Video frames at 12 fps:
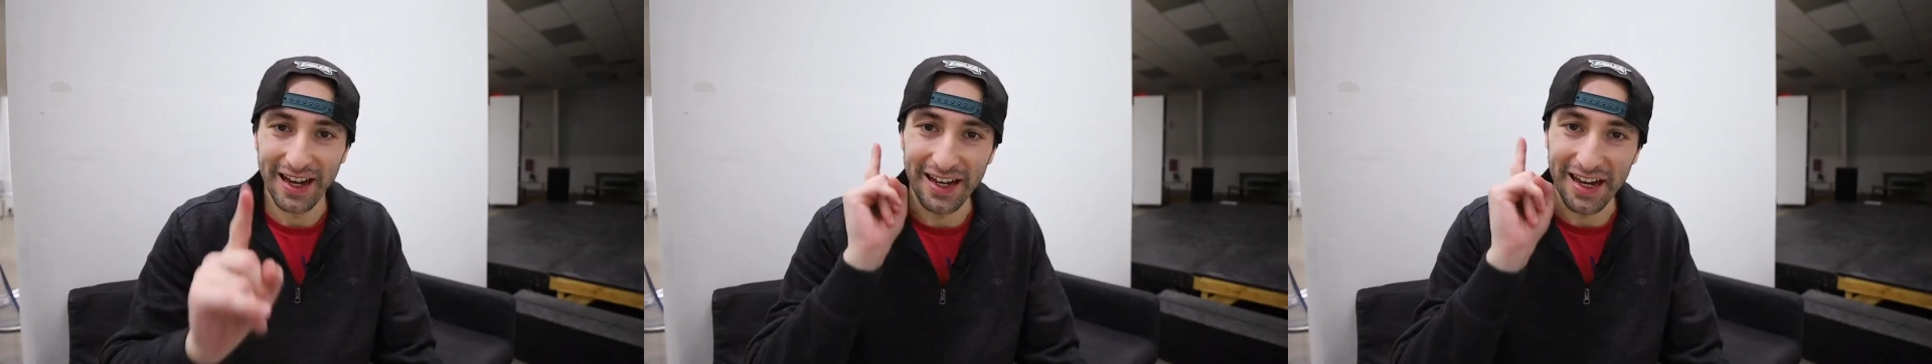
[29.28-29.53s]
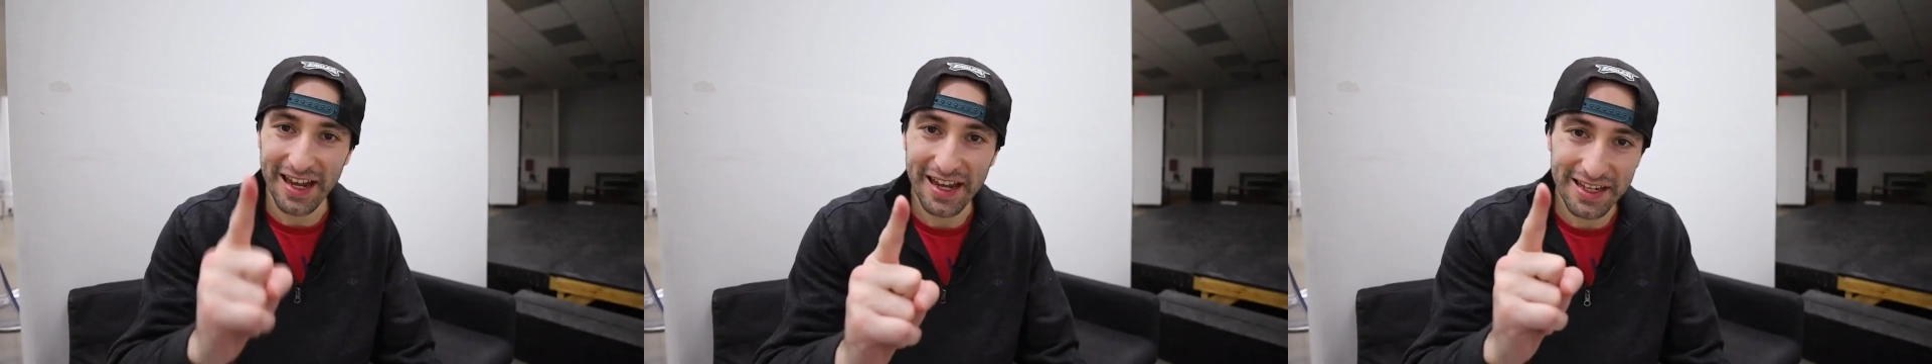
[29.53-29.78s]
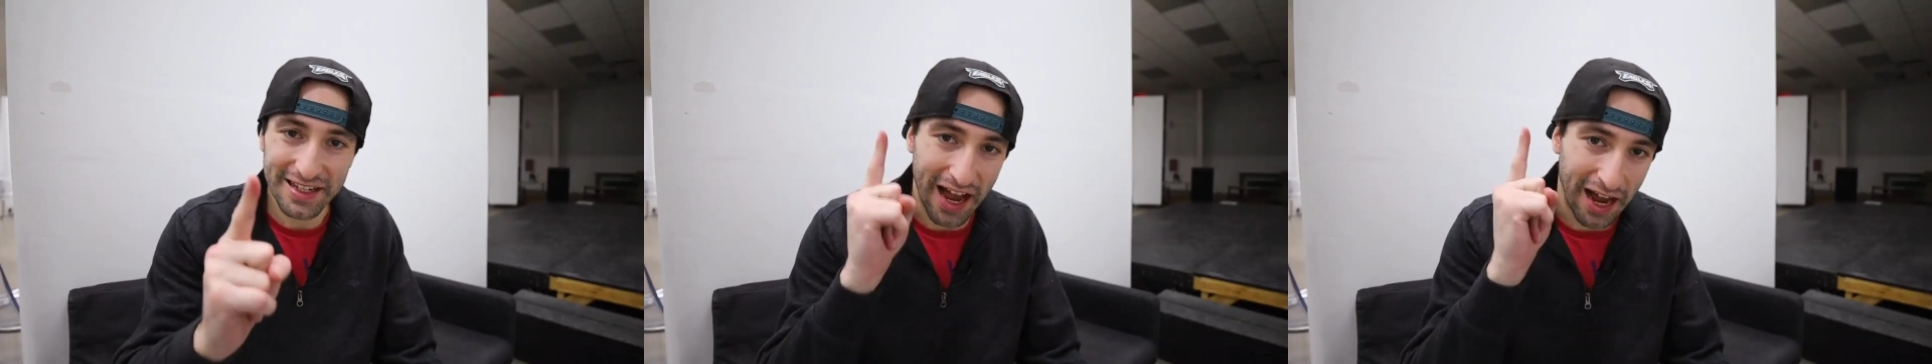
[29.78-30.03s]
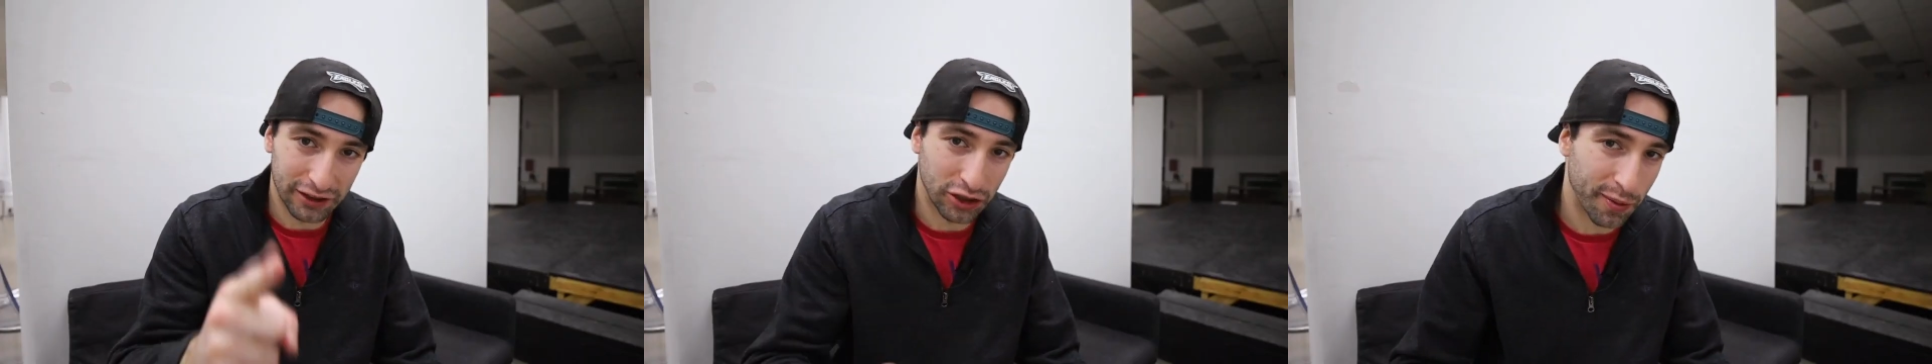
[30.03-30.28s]
It is
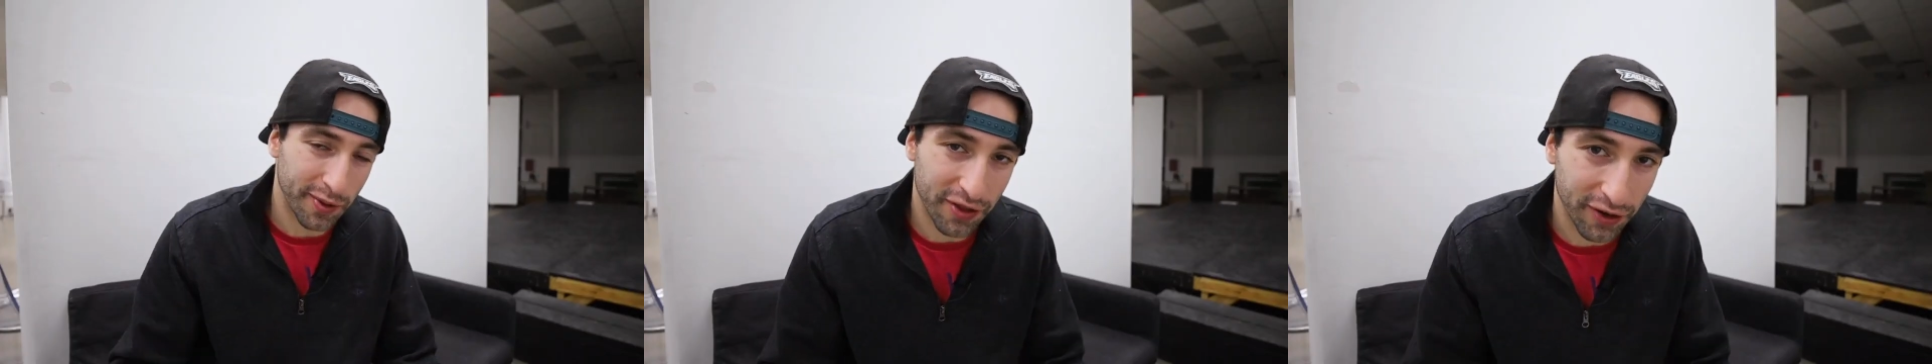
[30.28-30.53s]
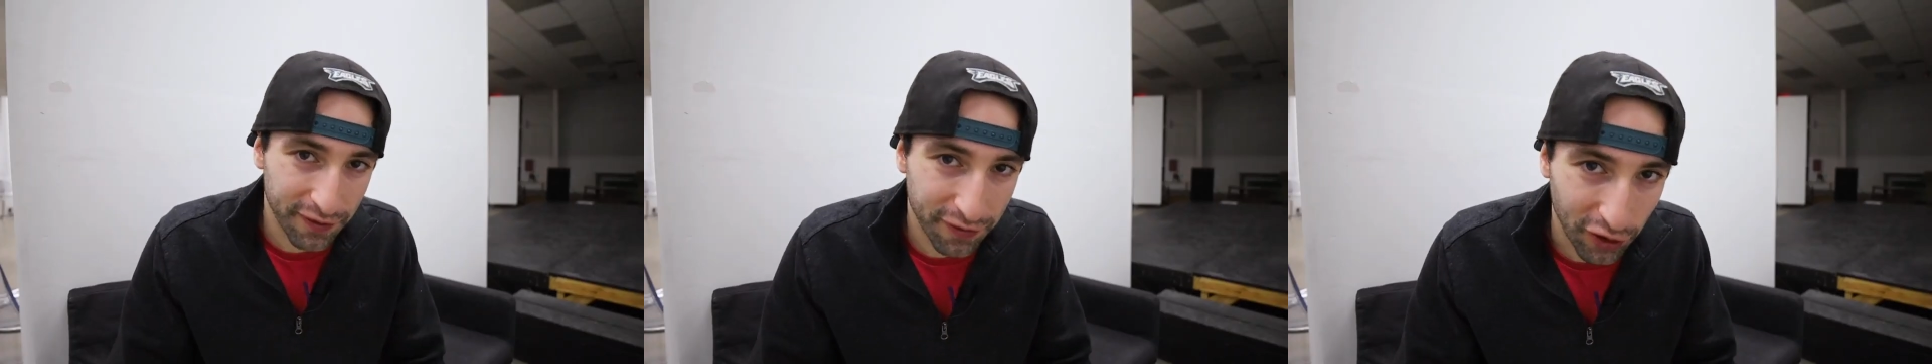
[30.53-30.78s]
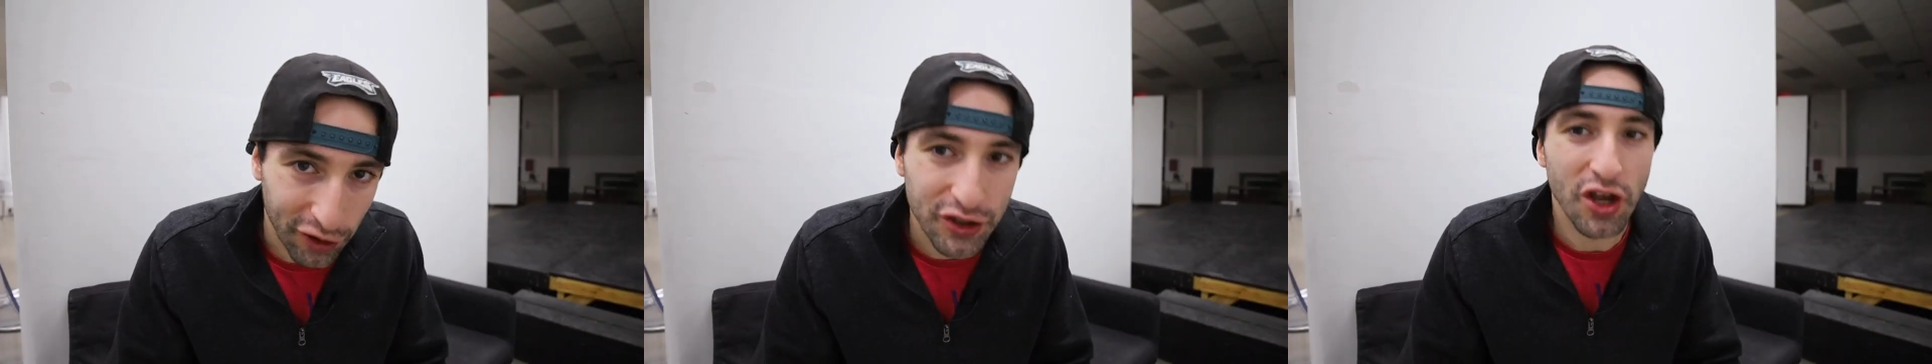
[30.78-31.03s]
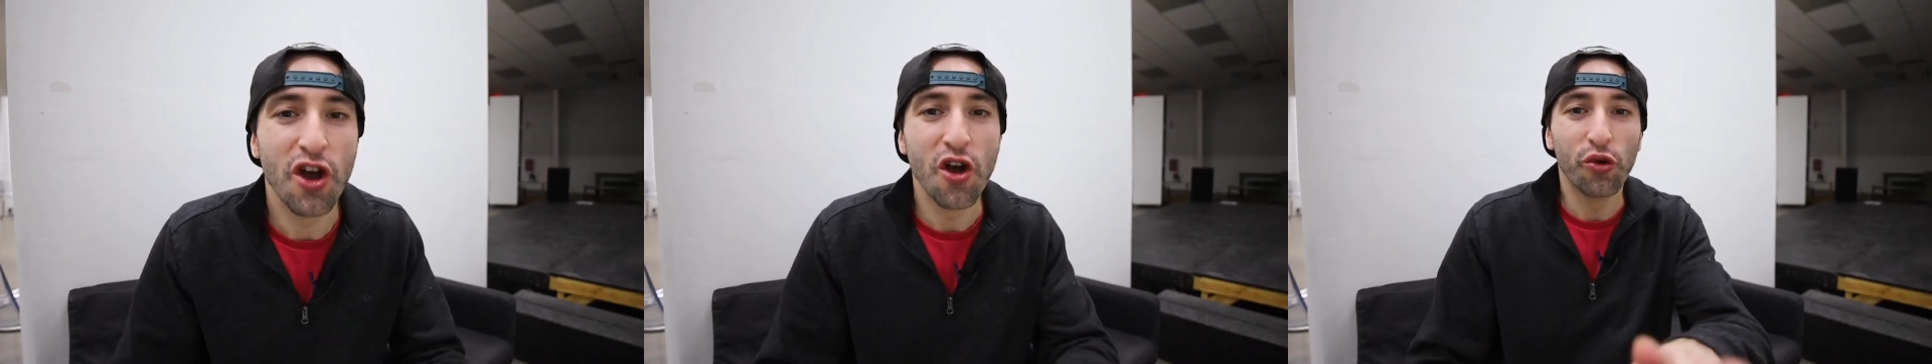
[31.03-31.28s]
October 31st,
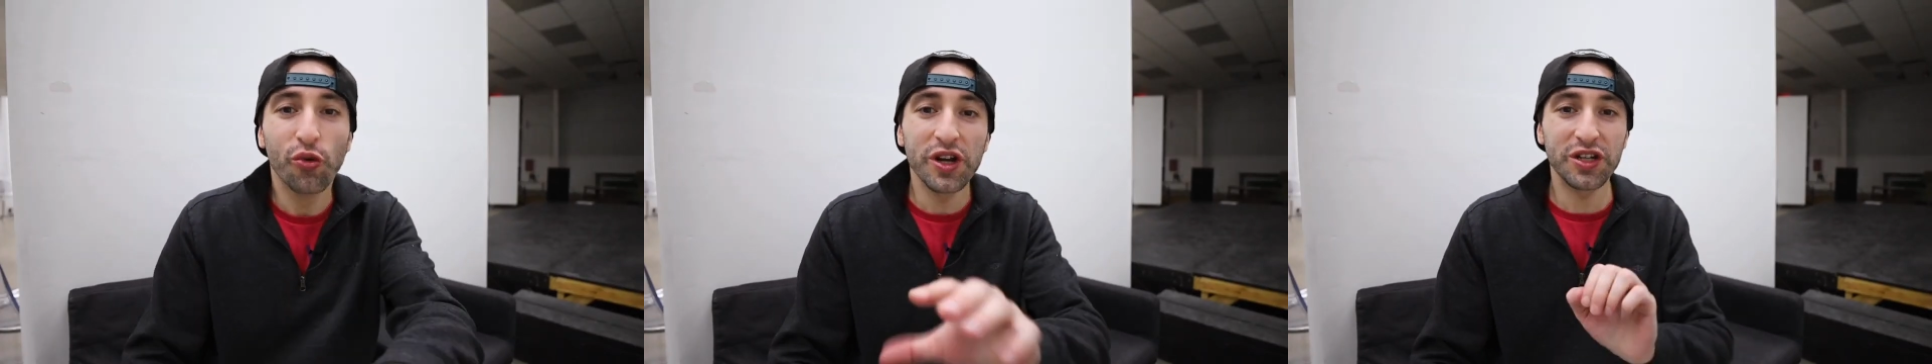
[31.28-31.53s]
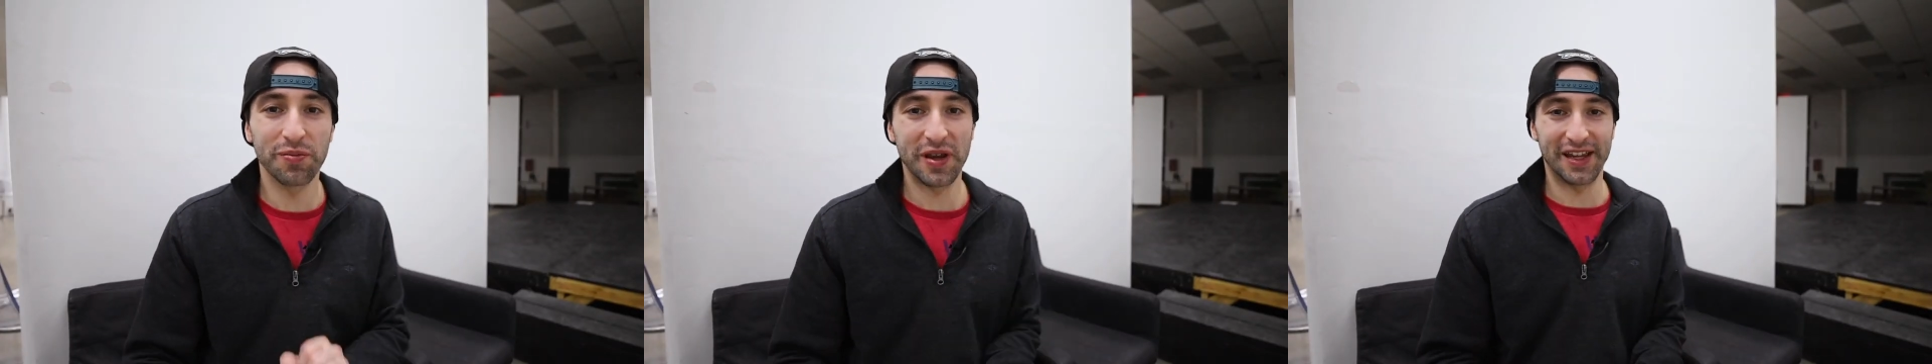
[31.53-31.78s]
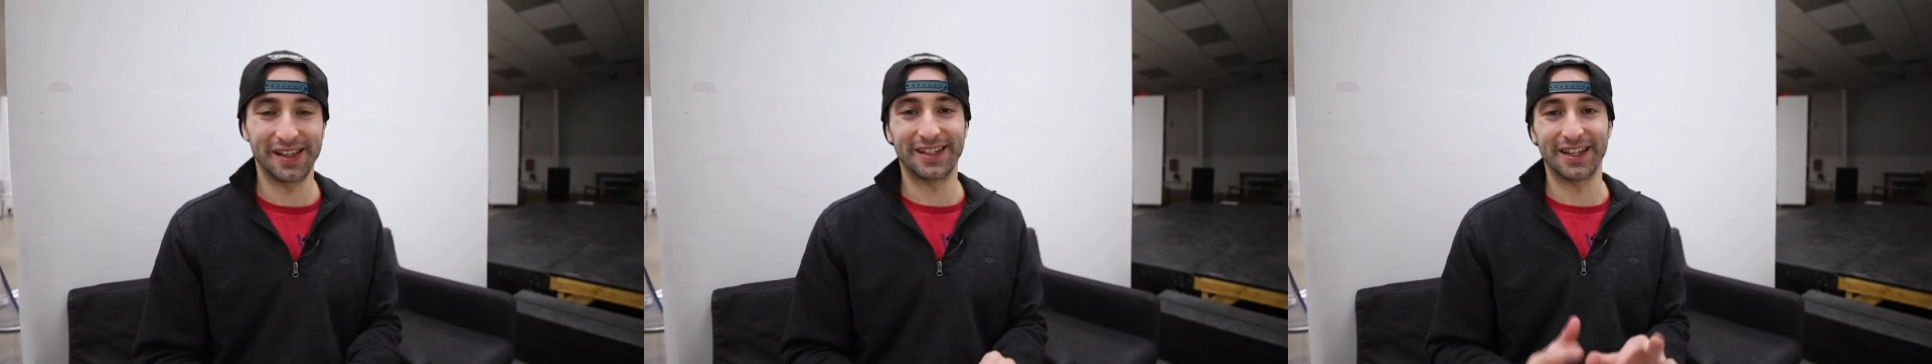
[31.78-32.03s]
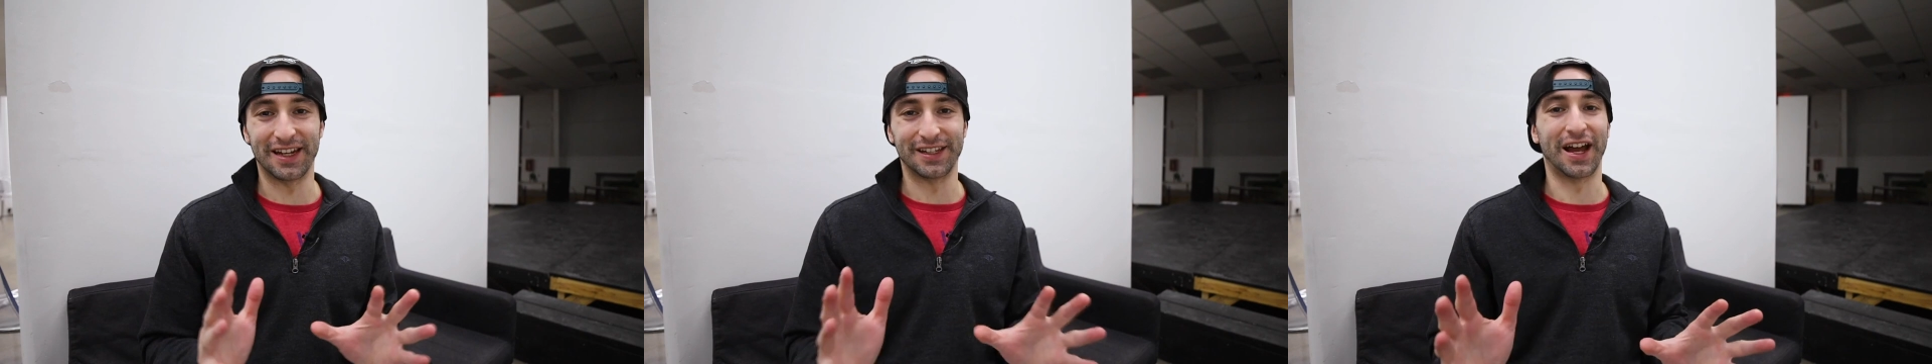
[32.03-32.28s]
which means
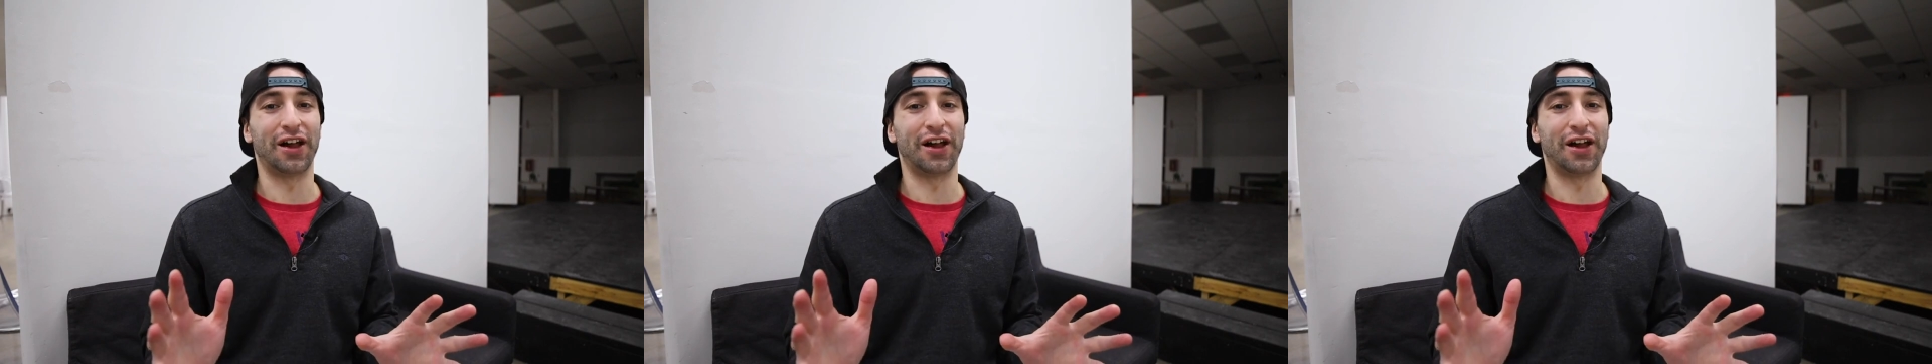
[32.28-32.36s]
it is